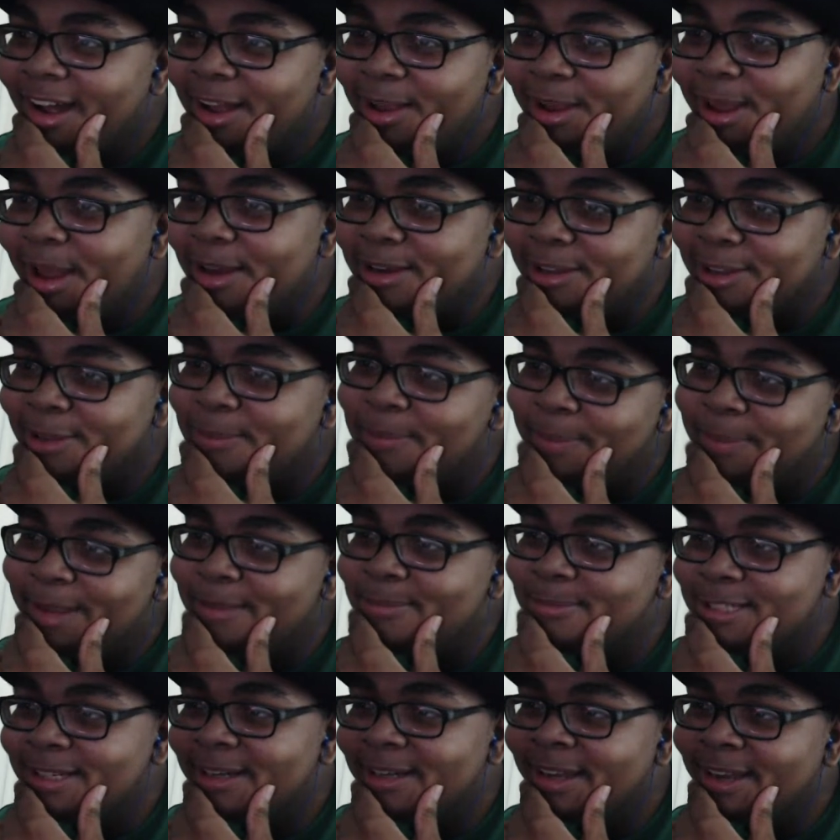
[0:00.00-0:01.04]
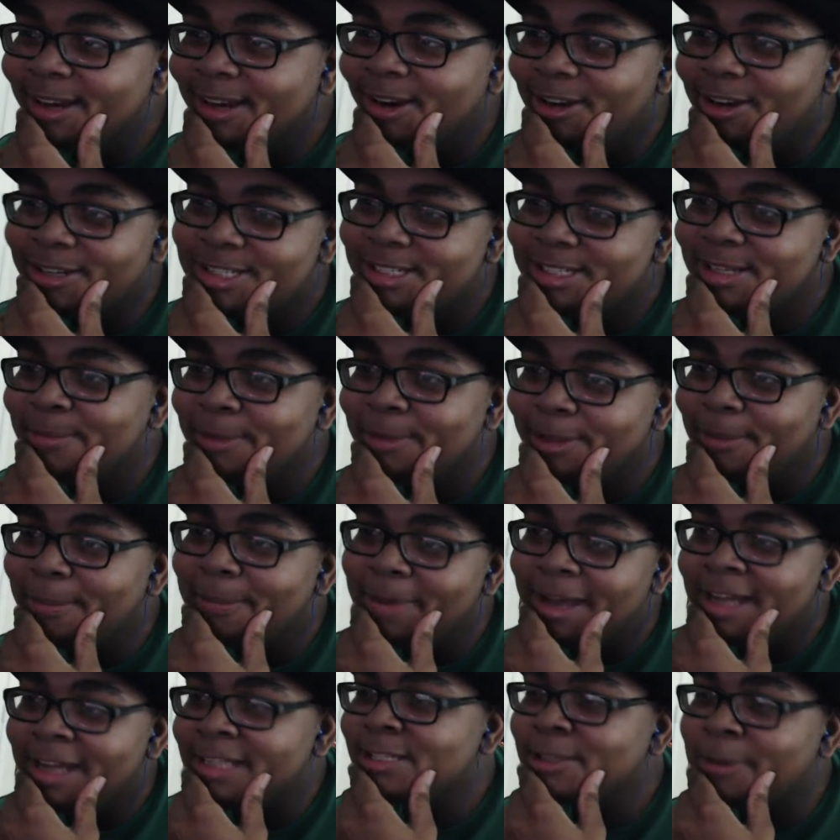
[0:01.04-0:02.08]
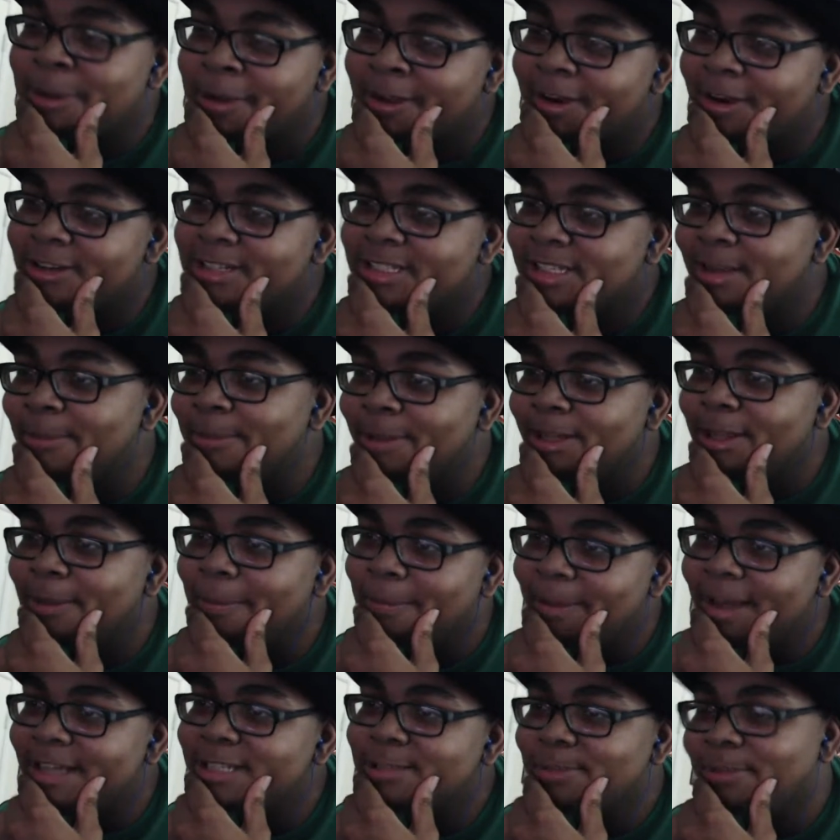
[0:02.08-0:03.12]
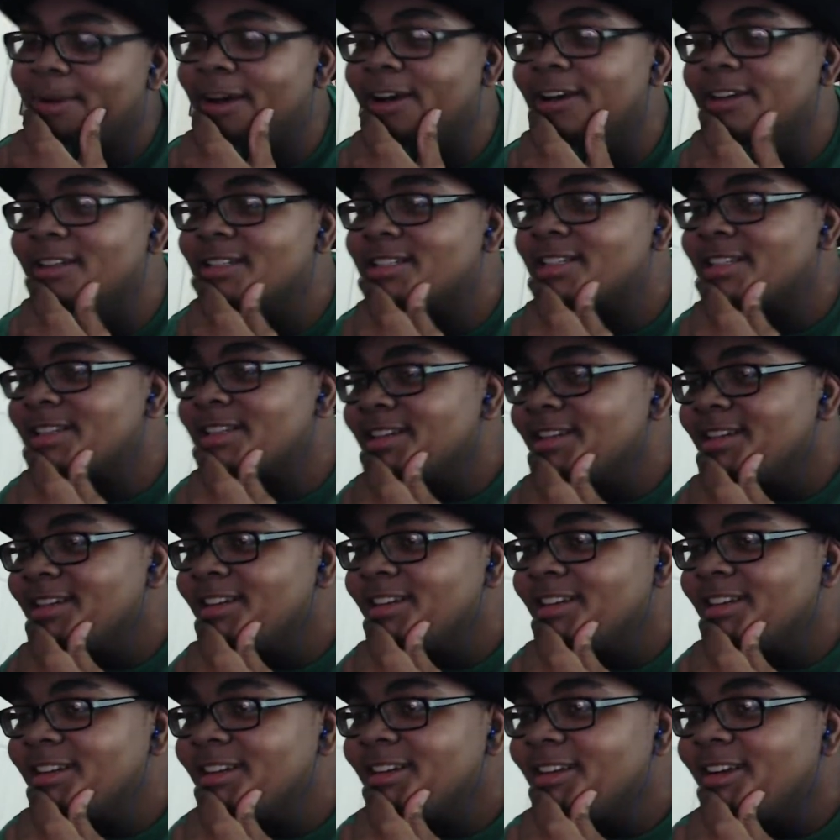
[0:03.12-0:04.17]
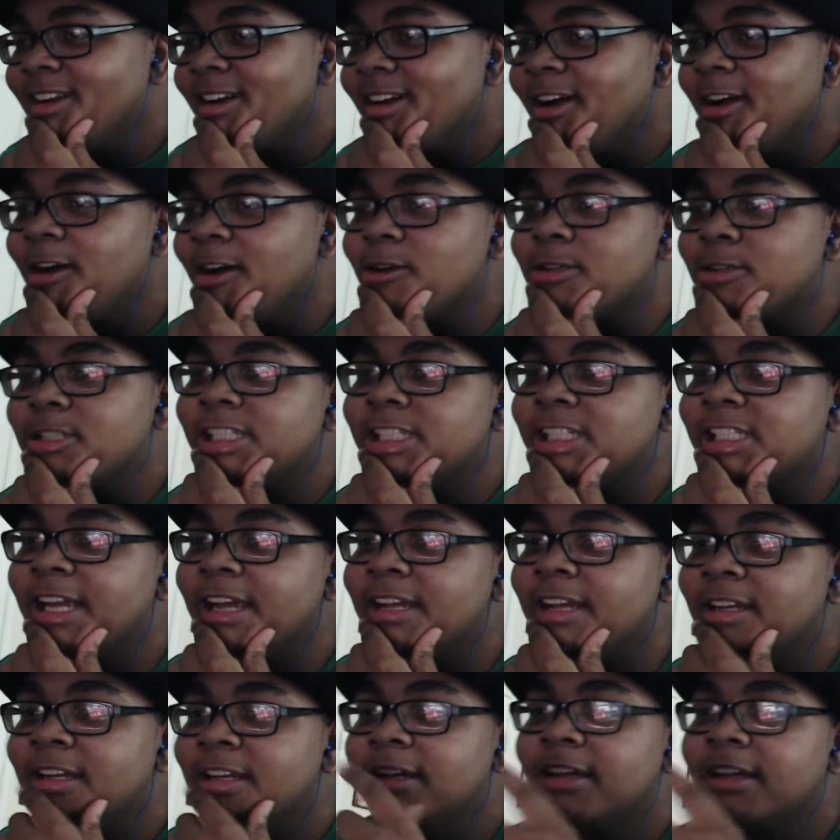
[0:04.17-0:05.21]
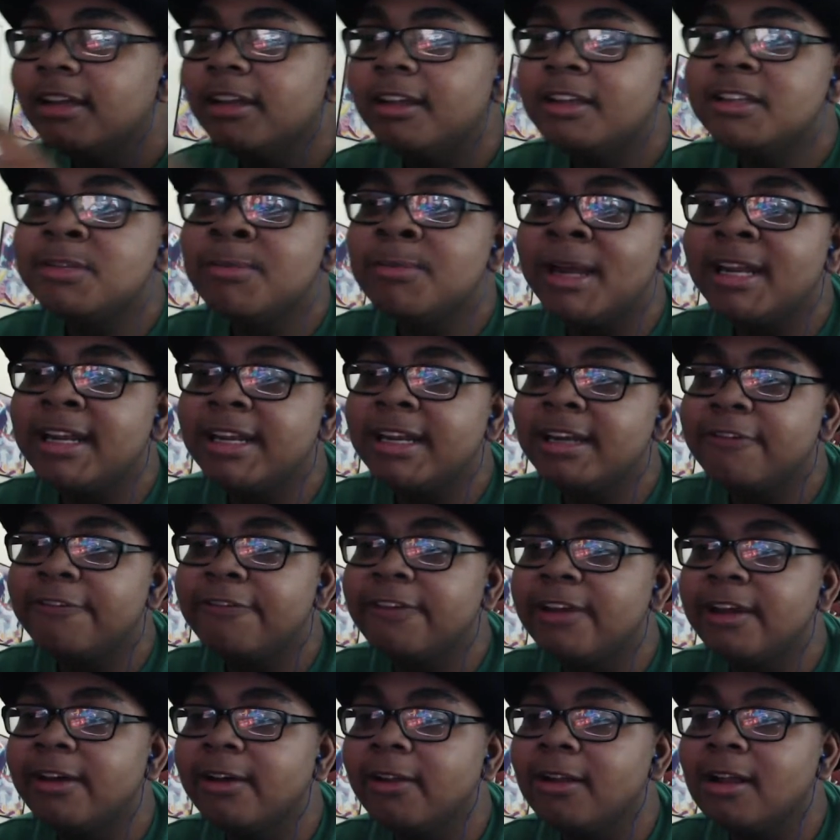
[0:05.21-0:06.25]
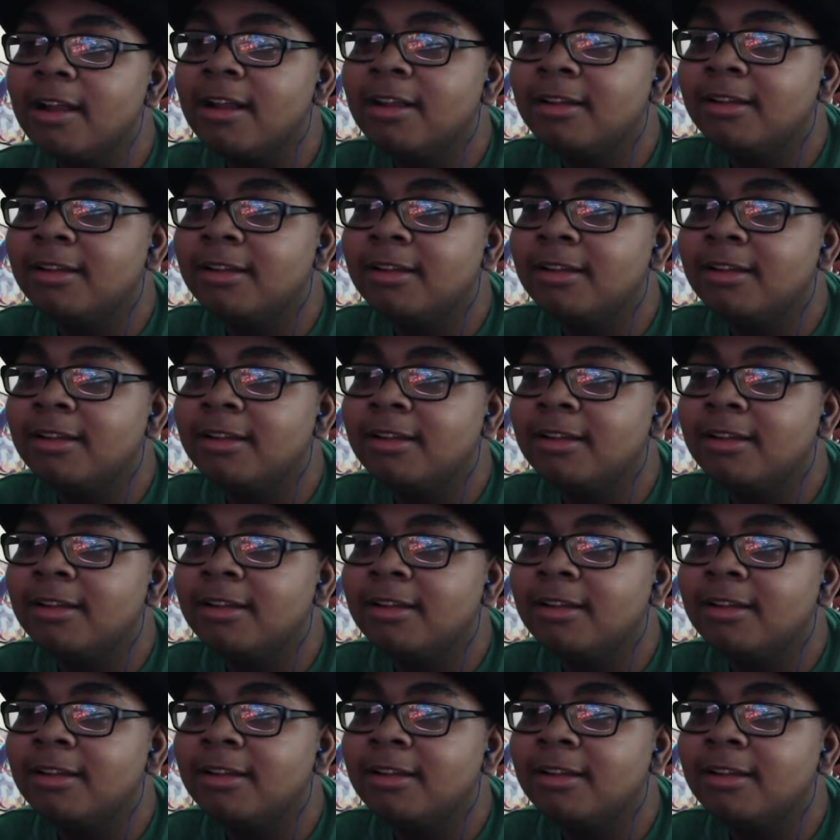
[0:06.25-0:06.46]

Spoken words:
A lot of the memes in here are some of the best. Are some of the best parts. Oh shit! It's my nigga Phil.